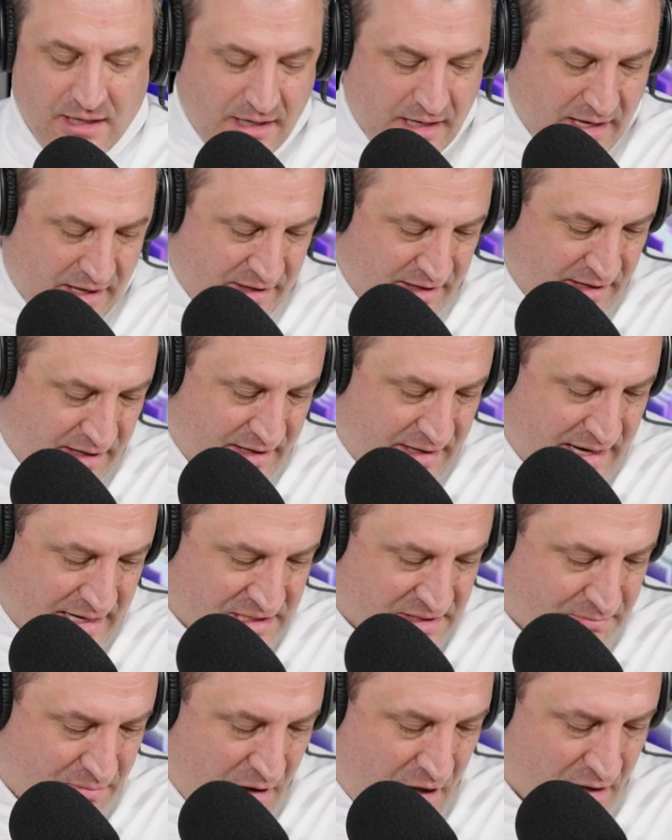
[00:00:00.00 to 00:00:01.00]
the
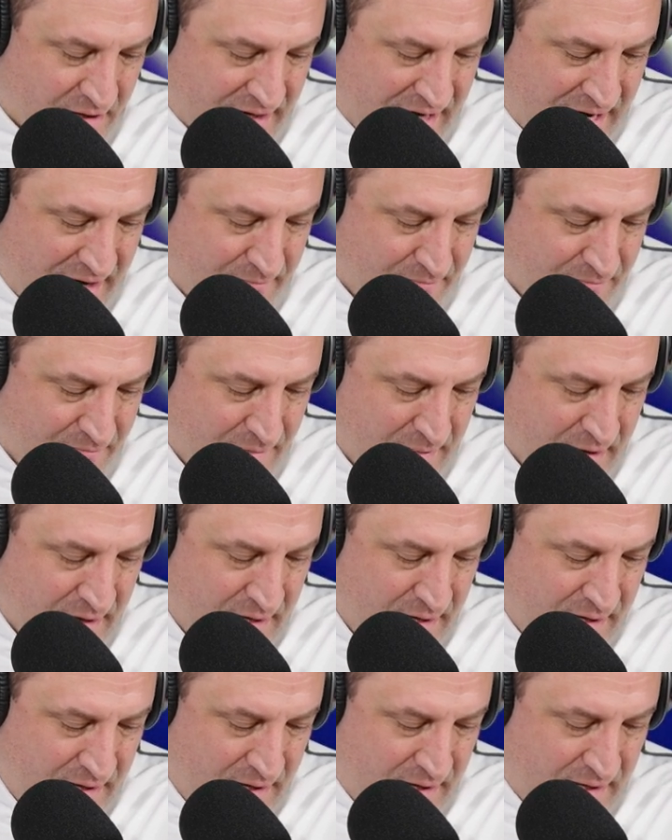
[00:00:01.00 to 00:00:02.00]
next ball game.
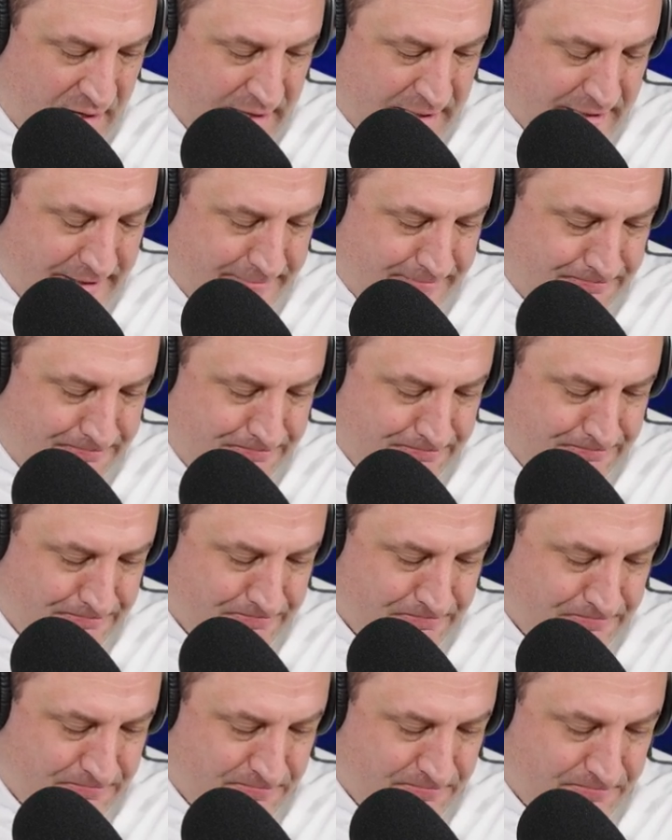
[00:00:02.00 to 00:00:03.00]

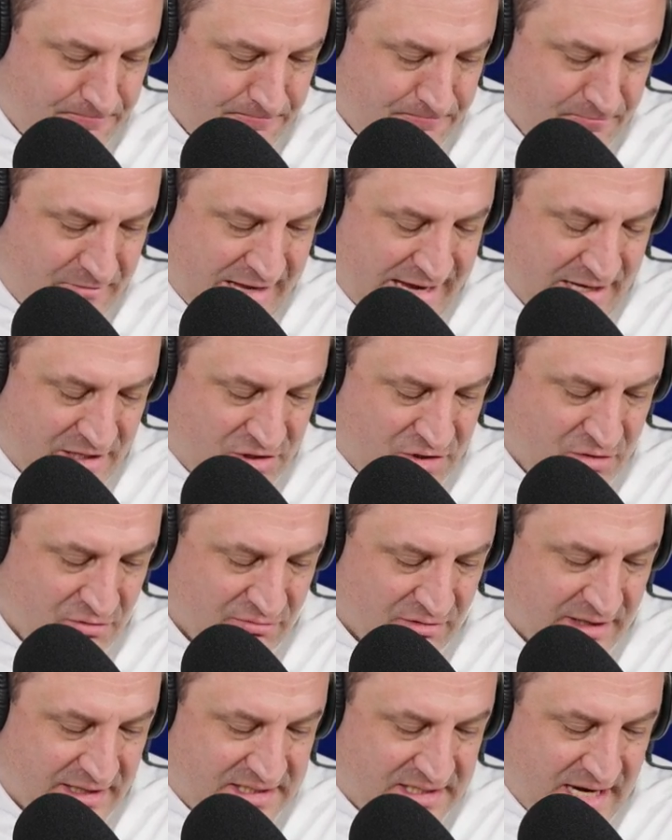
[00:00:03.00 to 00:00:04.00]
They had two
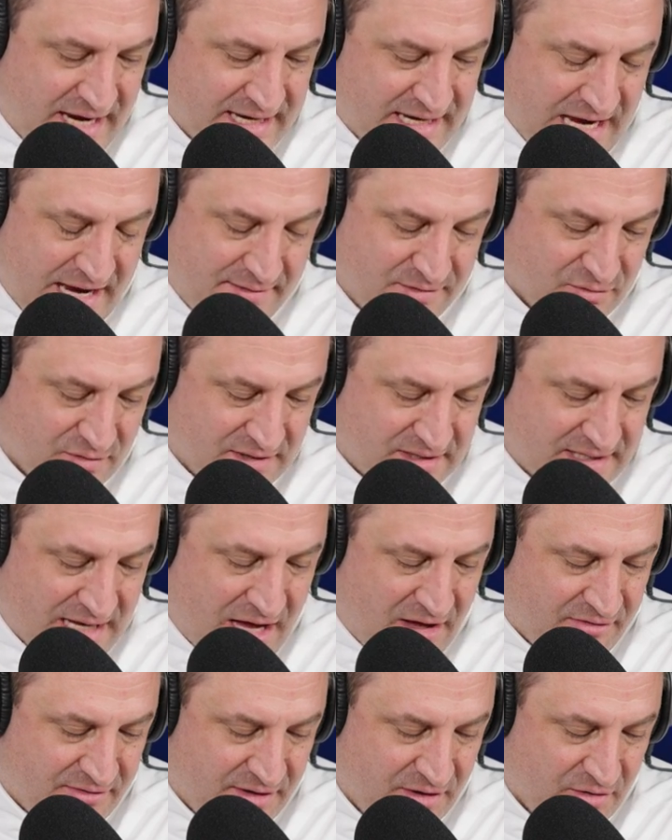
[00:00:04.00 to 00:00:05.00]
really tight games with
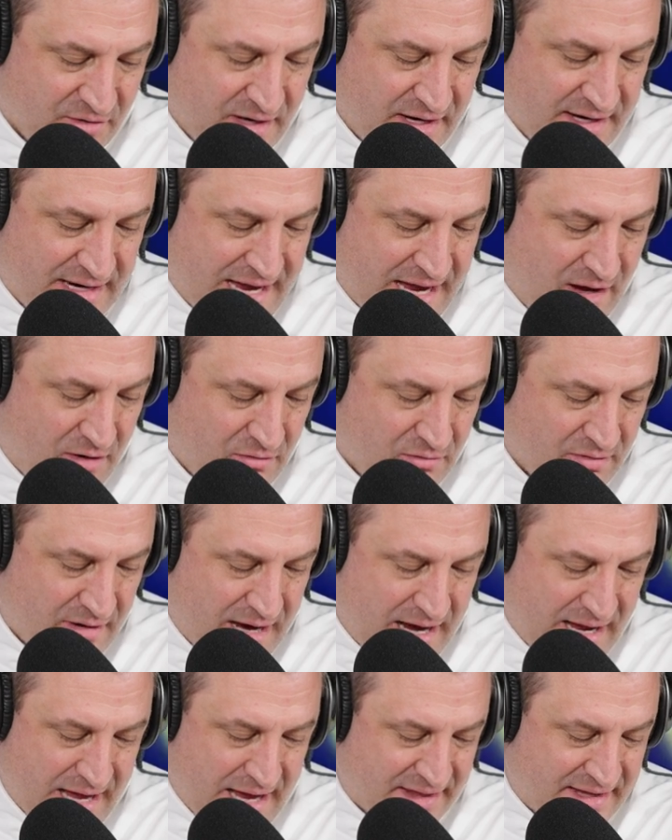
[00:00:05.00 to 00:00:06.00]
Southview, and now
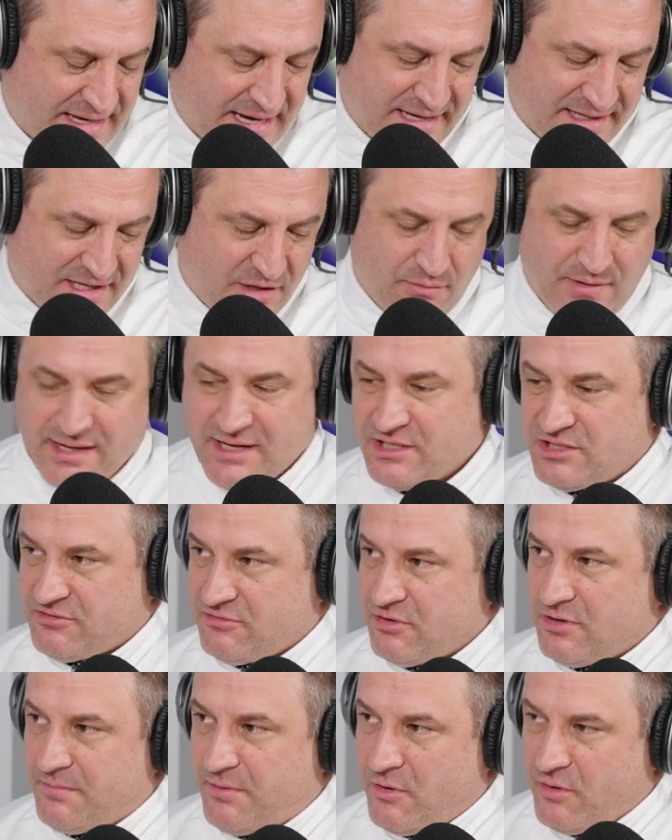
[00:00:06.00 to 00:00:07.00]
I think Anthony Wayne gets
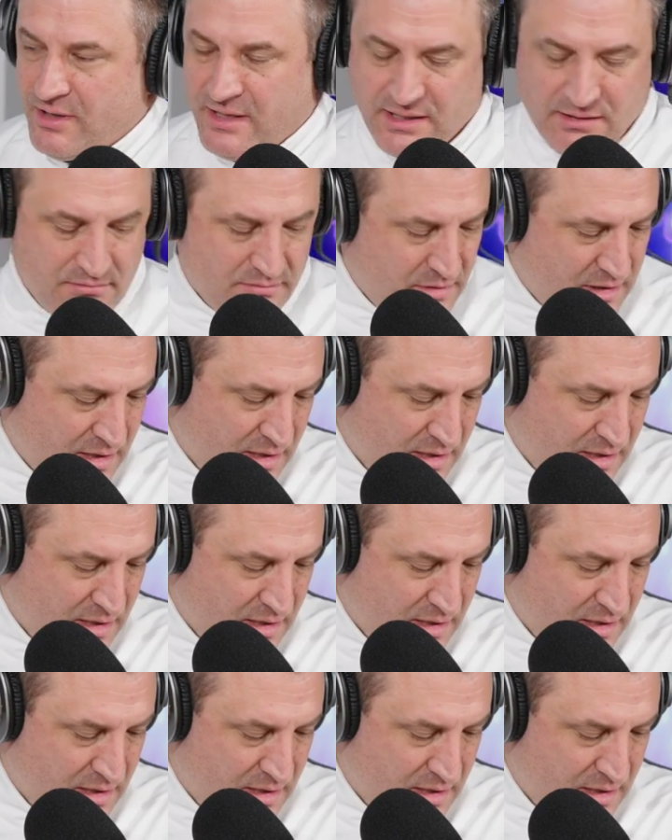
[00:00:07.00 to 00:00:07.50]
through Napoleon.